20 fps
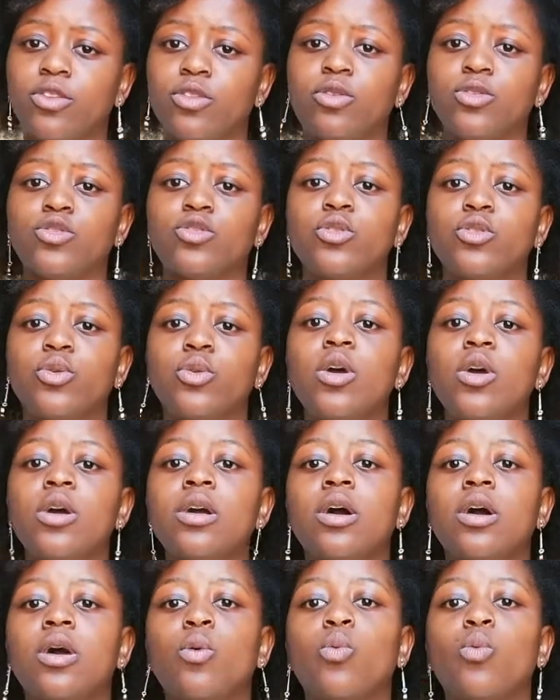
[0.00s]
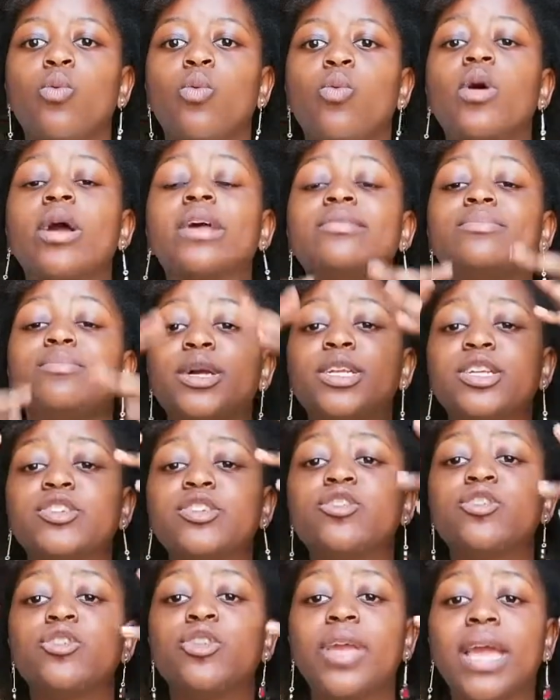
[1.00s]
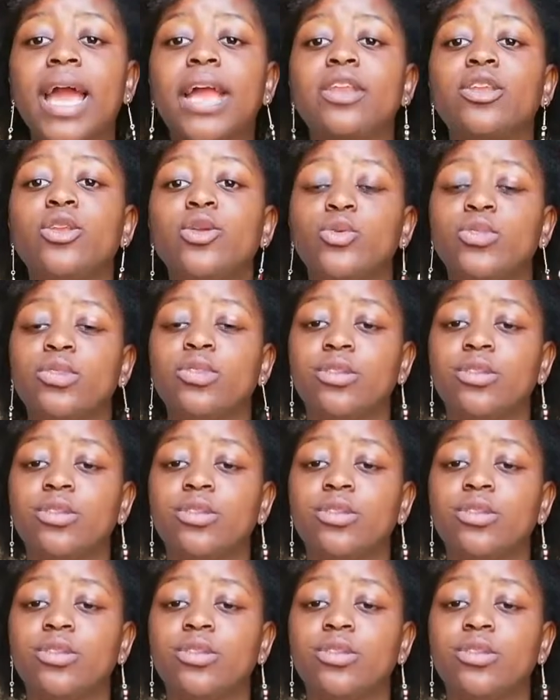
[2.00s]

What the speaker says: So as much as you can use